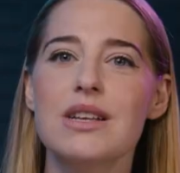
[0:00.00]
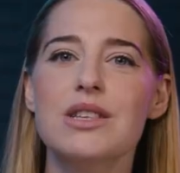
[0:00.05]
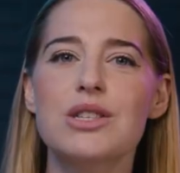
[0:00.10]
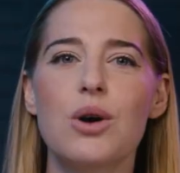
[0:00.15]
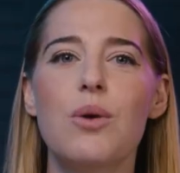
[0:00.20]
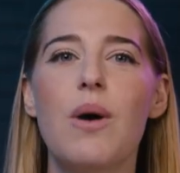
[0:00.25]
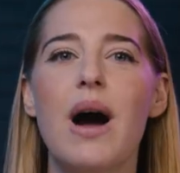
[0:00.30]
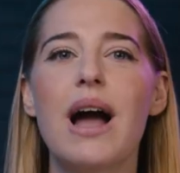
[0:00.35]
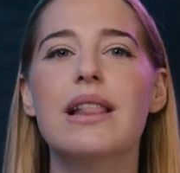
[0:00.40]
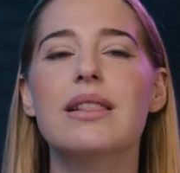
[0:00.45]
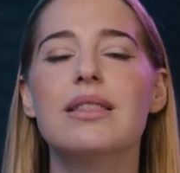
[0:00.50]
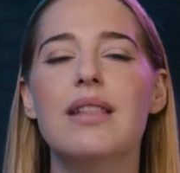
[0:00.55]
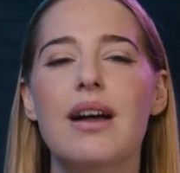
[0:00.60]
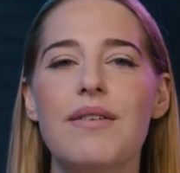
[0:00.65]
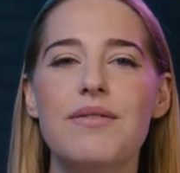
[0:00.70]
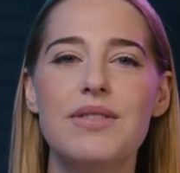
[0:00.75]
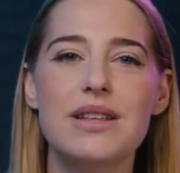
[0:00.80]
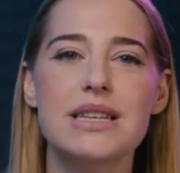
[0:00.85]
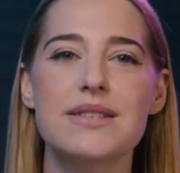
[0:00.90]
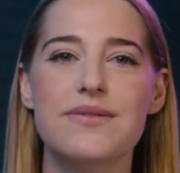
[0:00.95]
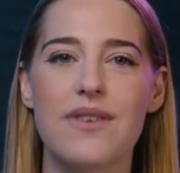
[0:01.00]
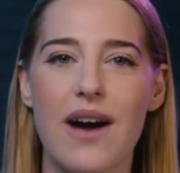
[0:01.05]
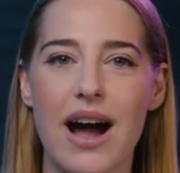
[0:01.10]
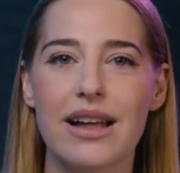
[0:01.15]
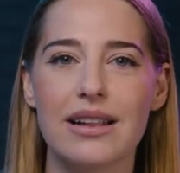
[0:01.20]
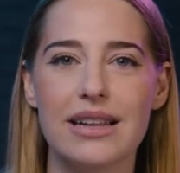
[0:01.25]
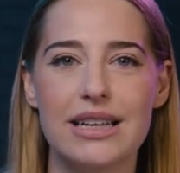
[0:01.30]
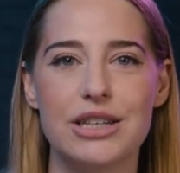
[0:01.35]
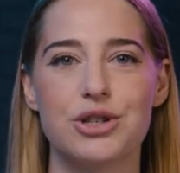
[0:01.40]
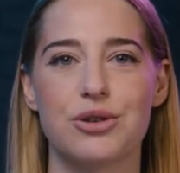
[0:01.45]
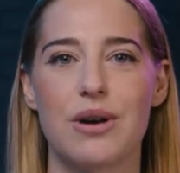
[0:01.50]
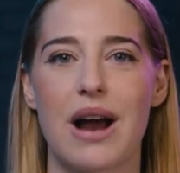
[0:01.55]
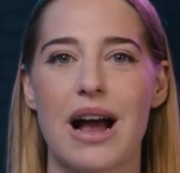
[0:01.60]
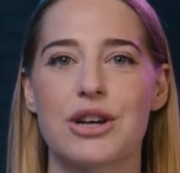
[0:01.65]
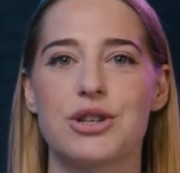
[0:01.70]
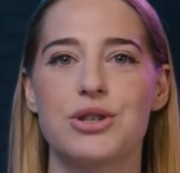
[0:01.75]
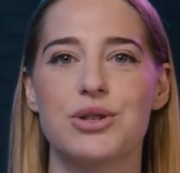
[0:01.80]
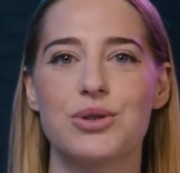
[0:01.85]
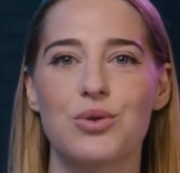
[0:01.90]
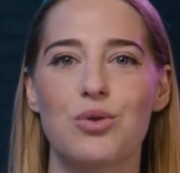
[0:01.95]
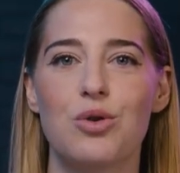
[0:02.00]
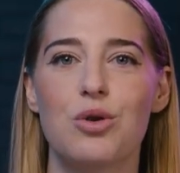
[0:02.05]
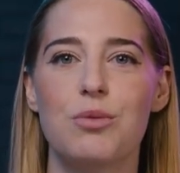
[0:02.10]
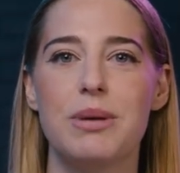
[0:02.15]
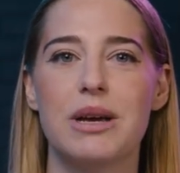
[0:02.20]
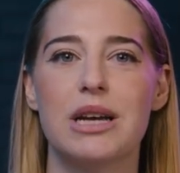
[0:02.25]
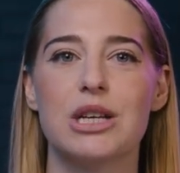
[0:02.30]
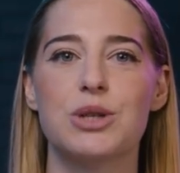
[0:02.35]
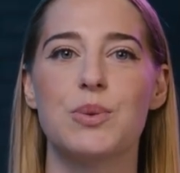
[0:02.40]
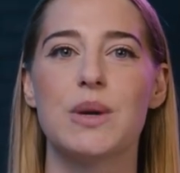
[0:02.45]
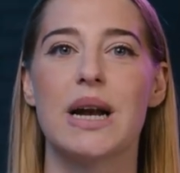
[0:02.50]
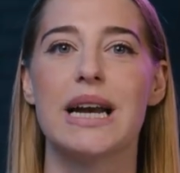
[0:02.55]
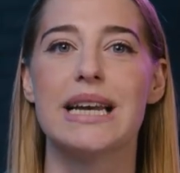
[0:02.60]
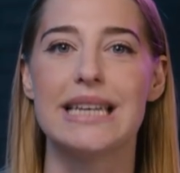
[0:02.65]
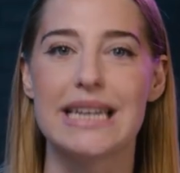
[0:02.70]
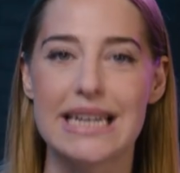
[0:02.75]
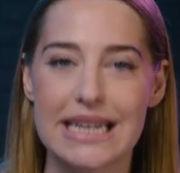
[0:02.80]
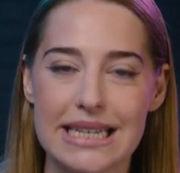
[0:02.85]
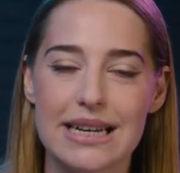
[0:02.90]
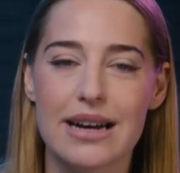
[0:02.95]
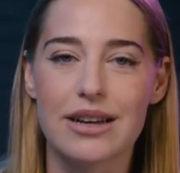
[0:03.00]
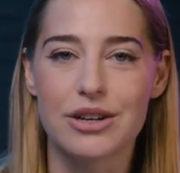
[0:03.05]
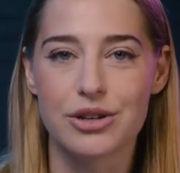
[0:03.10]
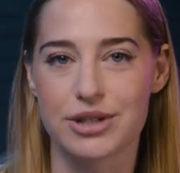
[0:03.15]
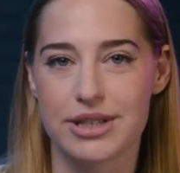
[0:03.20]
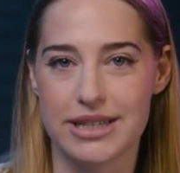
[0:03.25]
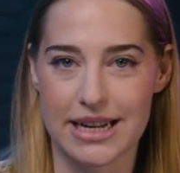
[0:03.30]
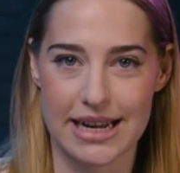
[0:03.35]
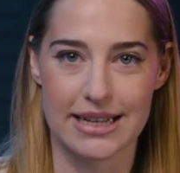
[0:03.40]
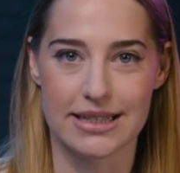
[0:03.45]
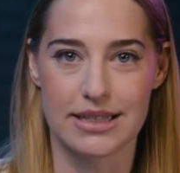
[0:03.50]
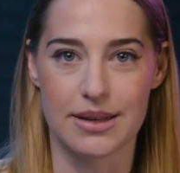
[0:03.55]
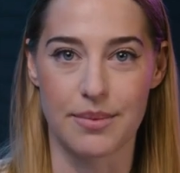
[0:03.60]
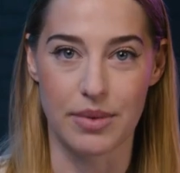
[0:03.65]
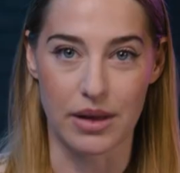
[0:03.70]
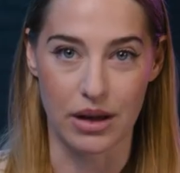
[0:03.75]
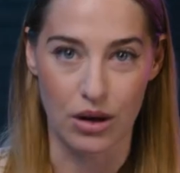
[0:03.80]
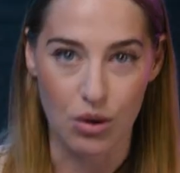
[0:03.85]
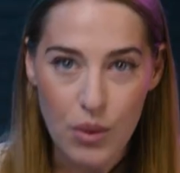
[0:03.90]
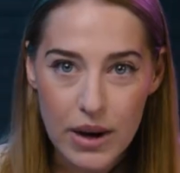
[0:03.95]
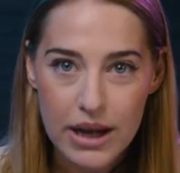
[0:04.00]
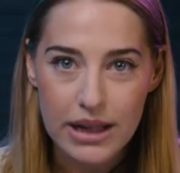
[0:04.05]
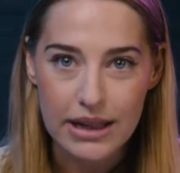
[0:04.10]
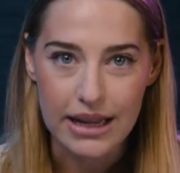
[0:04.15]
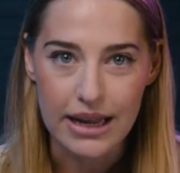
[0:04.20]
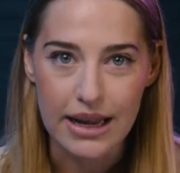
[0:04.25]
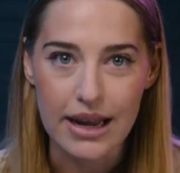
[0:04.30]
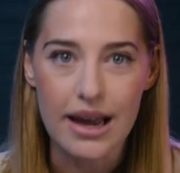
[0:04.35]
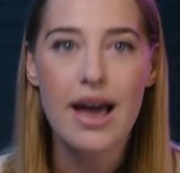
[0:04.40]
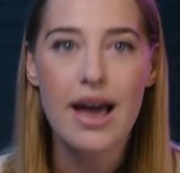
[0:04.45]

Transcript: So I love this file interaction tool because when I need to understand something quickly,